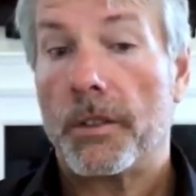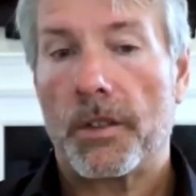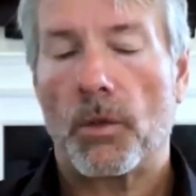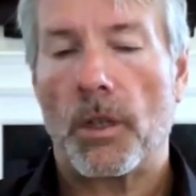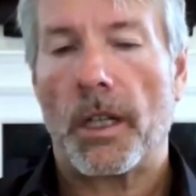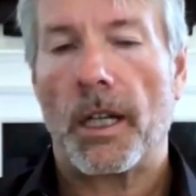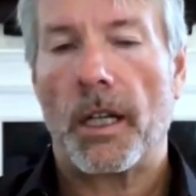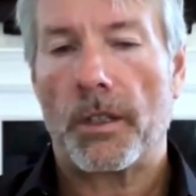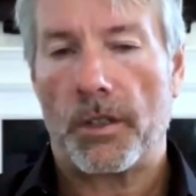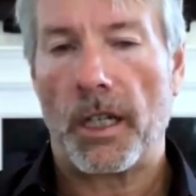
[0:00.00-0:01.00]
to Square
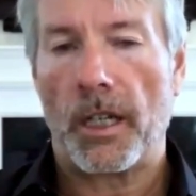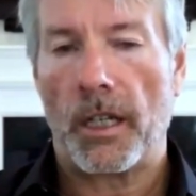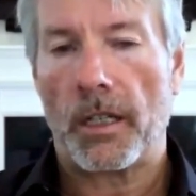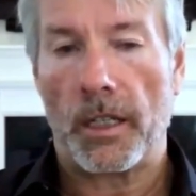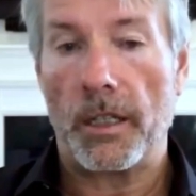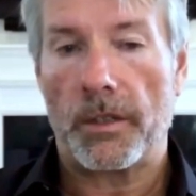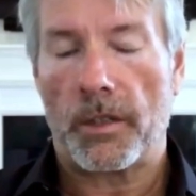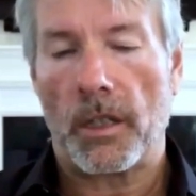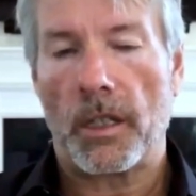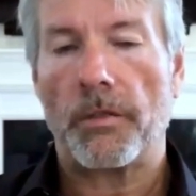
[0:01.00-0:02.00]
Cash Tag
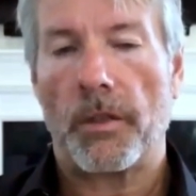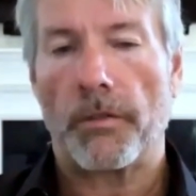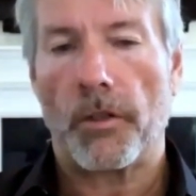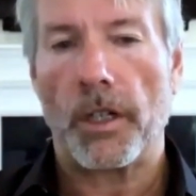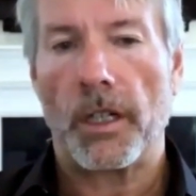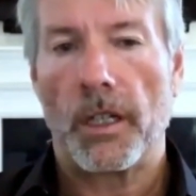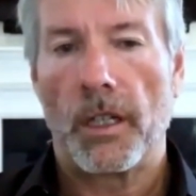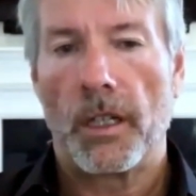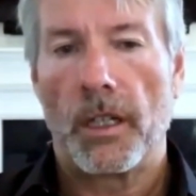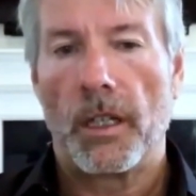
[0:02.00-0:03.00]
instantly for free.
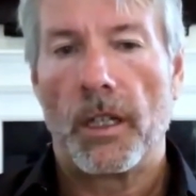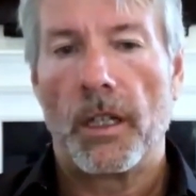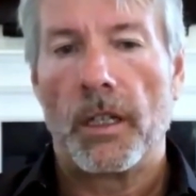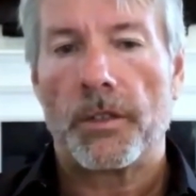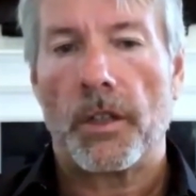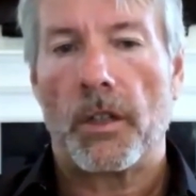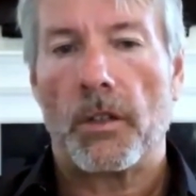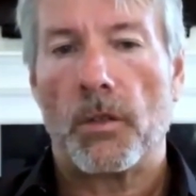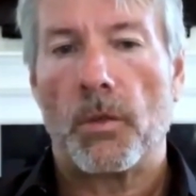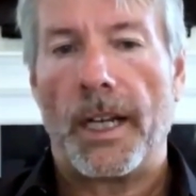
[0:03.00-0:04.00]

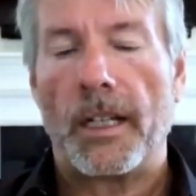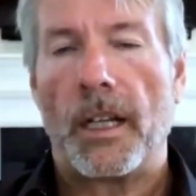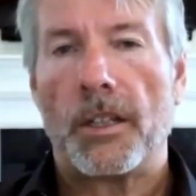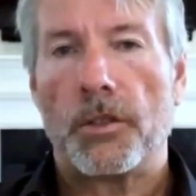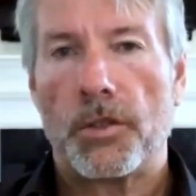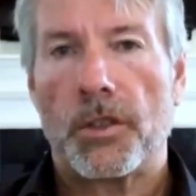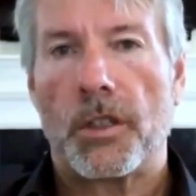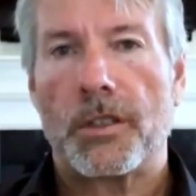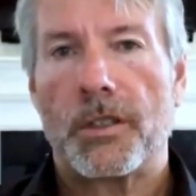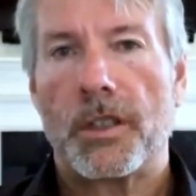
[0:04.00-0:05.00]
So as you
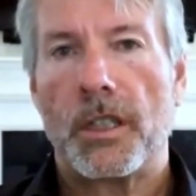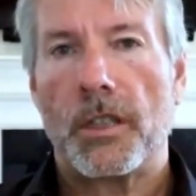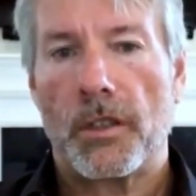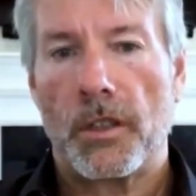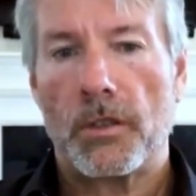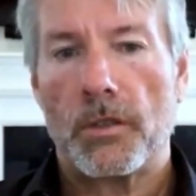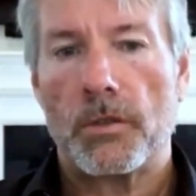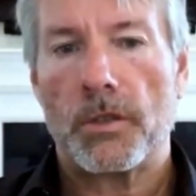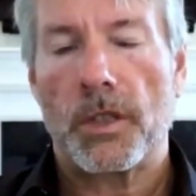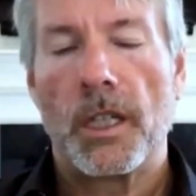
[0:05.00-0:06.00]
start to see
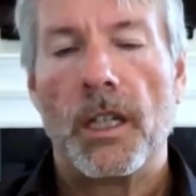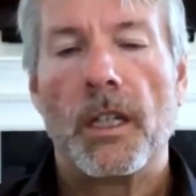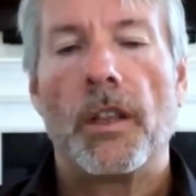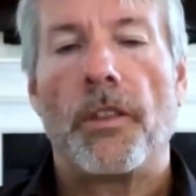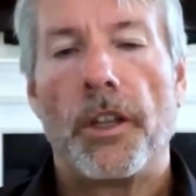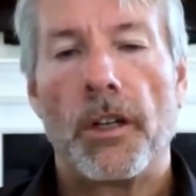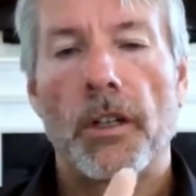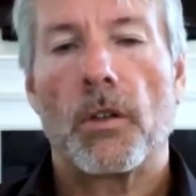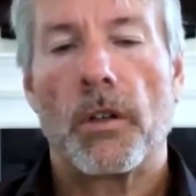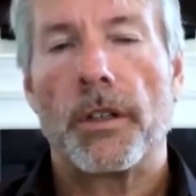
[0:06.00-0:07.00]
those,
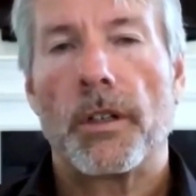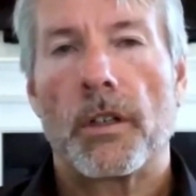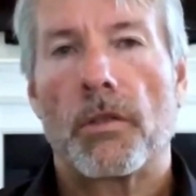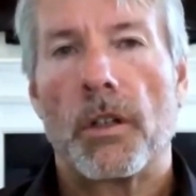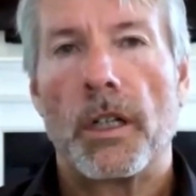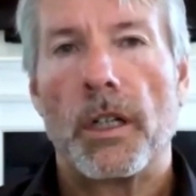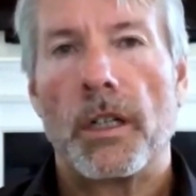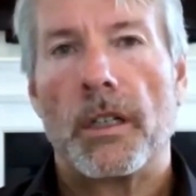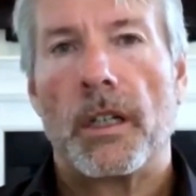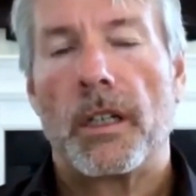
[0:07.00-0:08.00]
they're going to
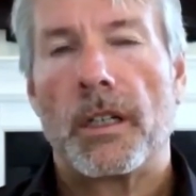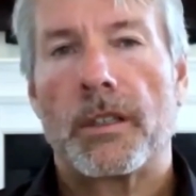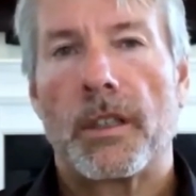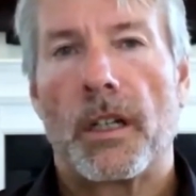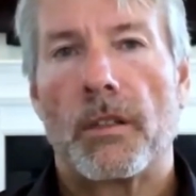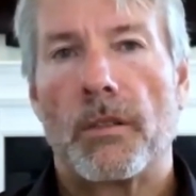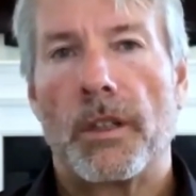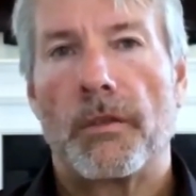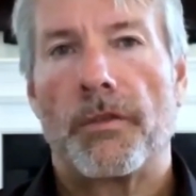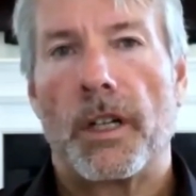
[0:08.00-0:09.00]
create an
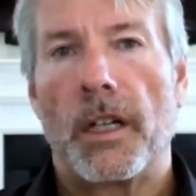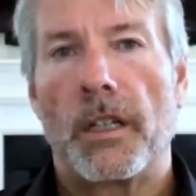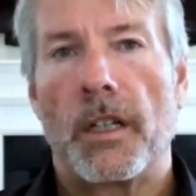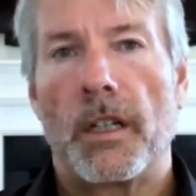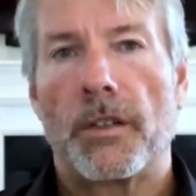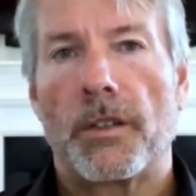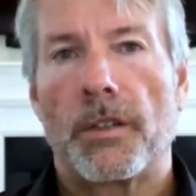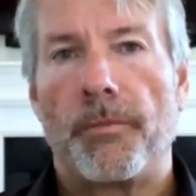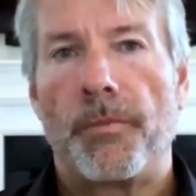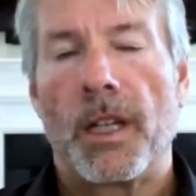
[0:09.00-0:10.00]
accelerated
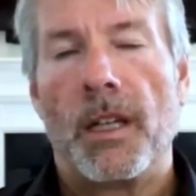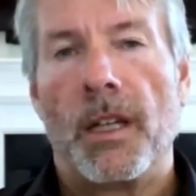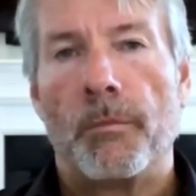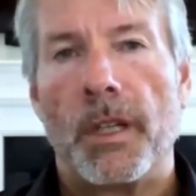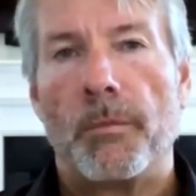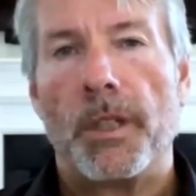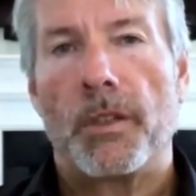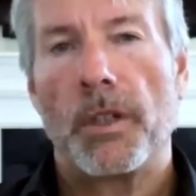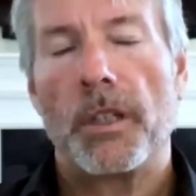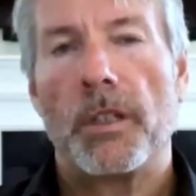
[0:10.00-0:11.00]
finance.
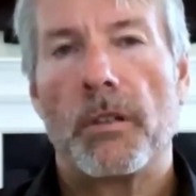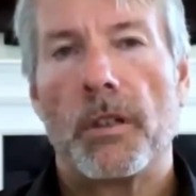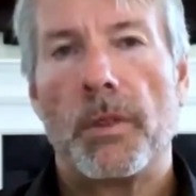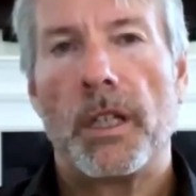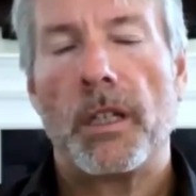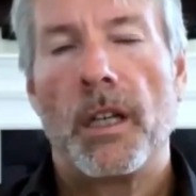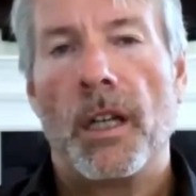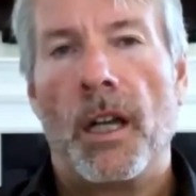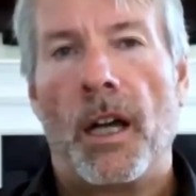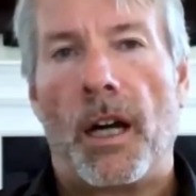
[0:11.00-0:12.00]
Between you and me,
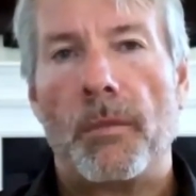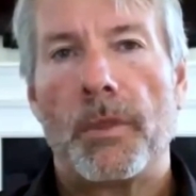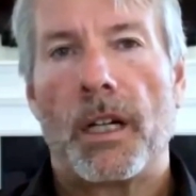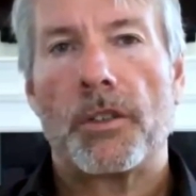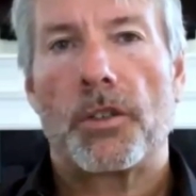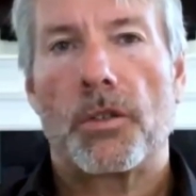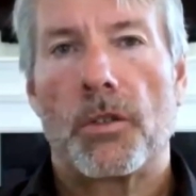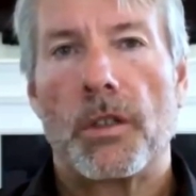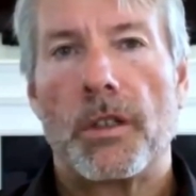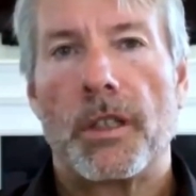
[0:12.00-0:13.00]
I'm not
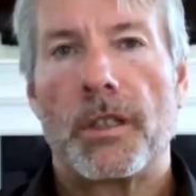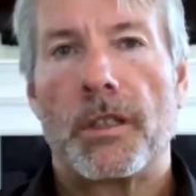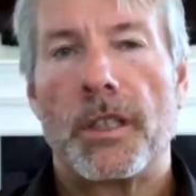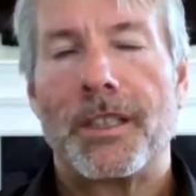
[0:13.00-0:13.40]
sure that